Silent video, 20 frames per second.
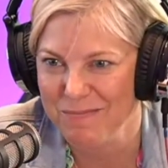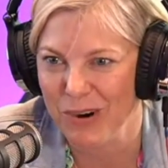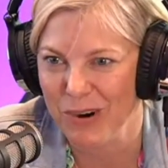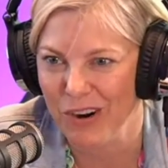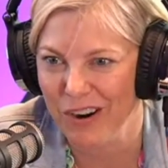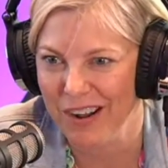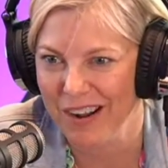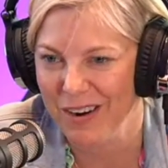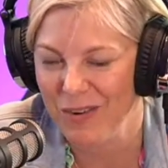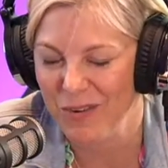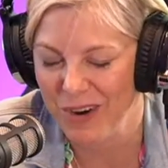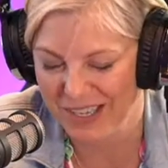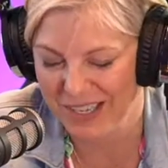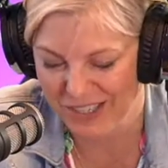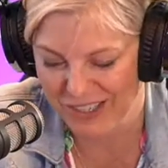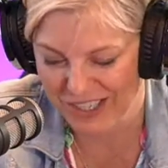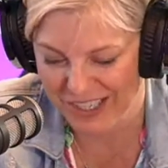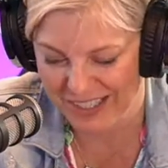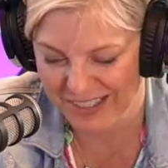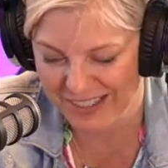Burning
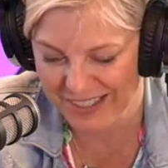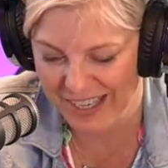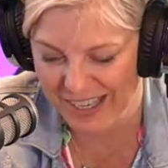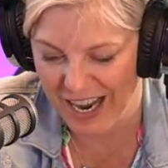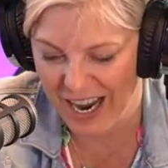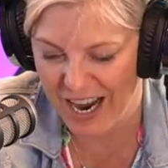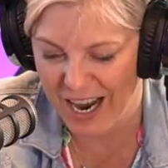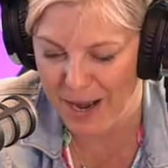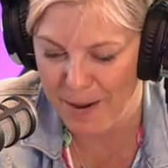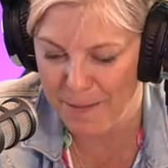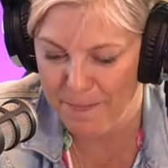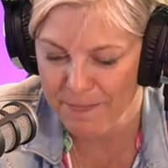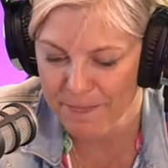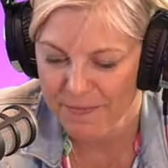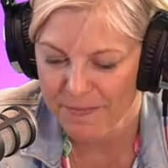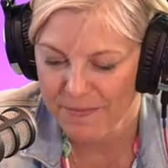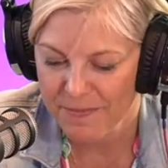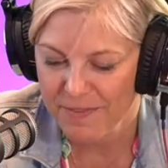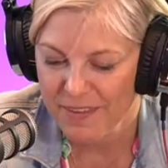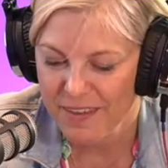questions. Come
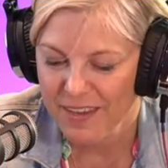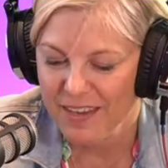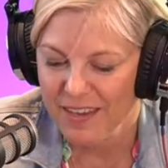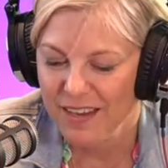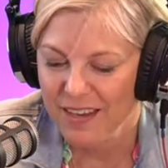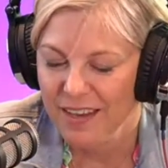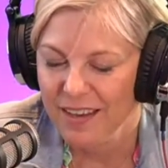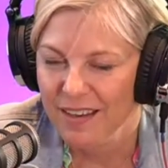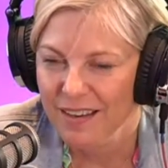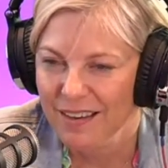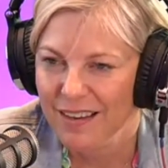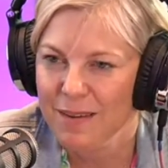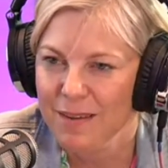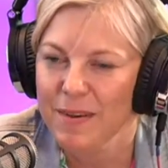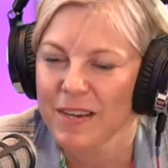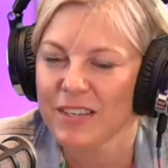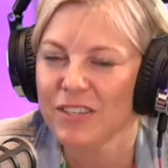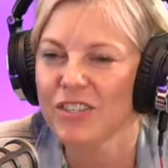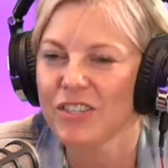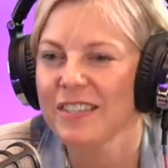
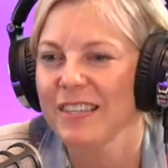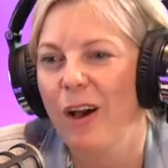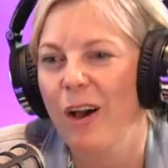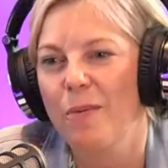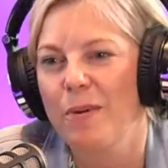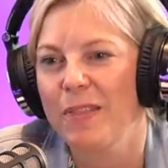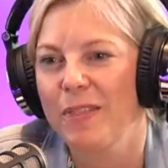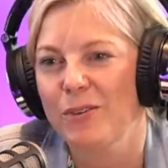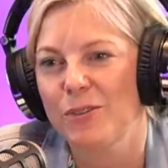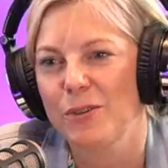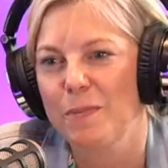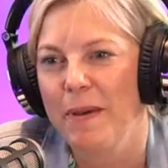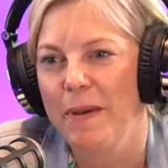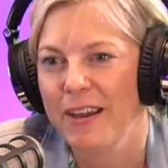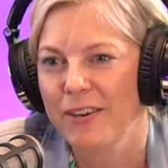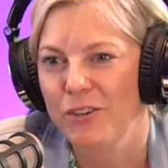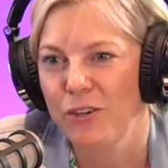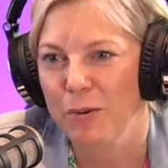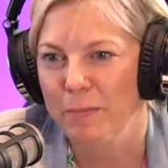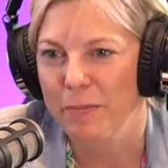on, just tell me there's a
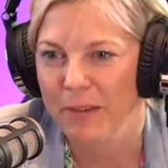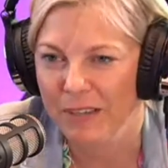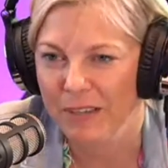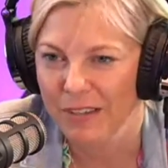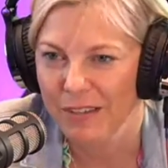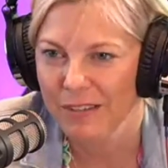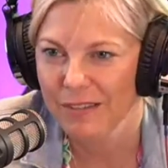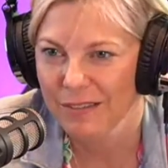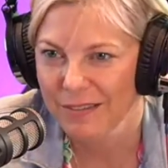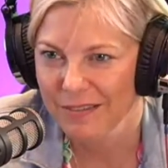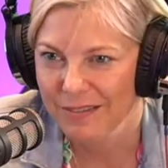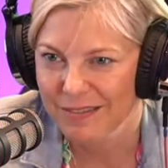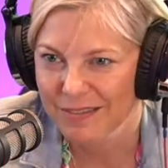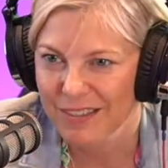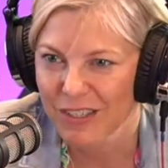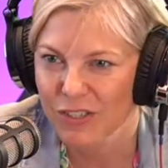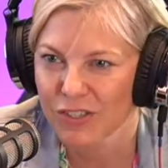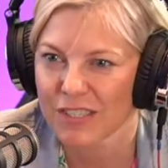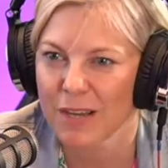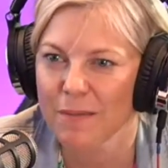magic pill.
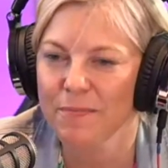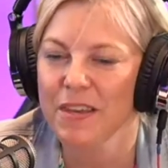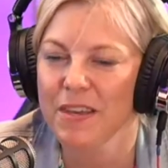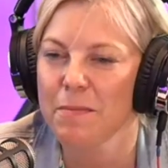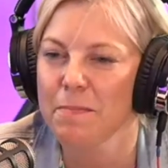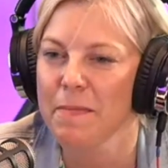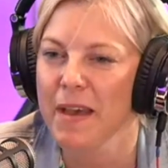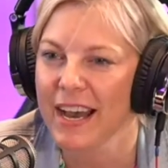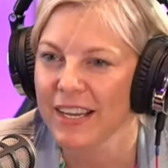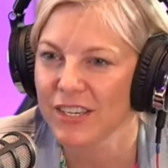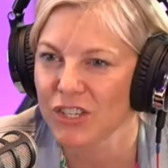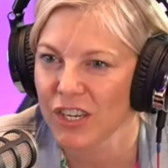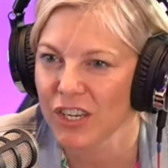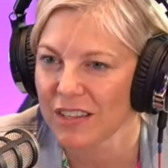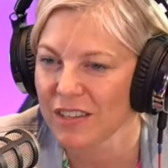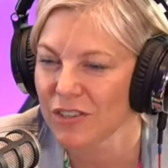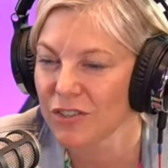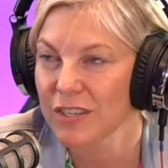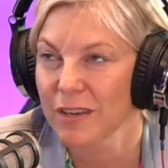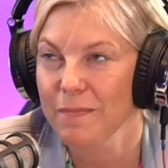There's something
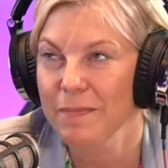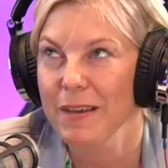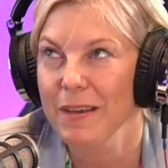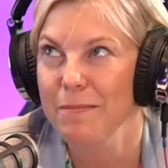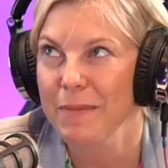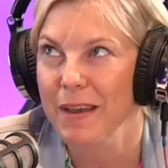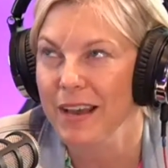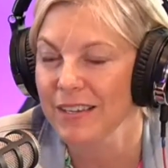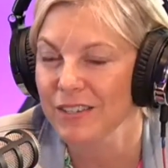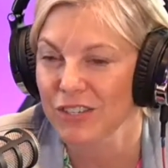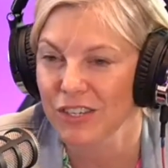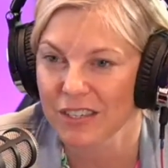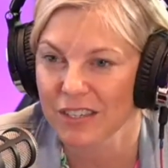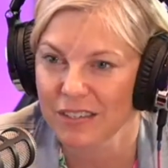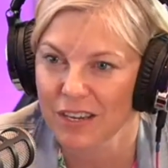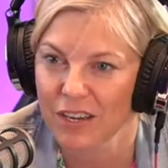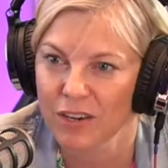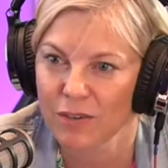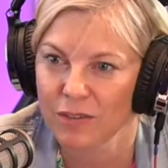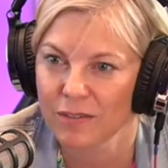magic. There's something
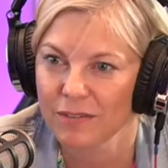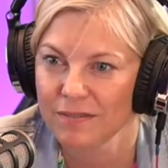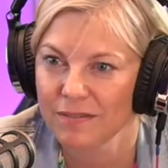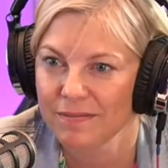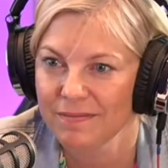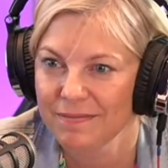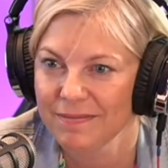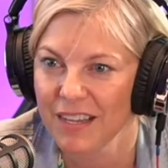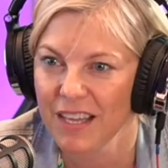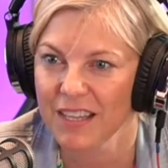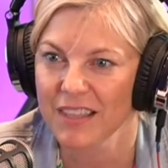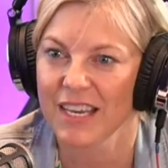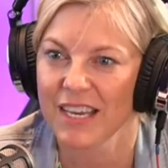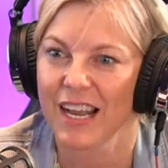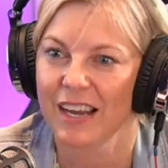magic. No, nothing.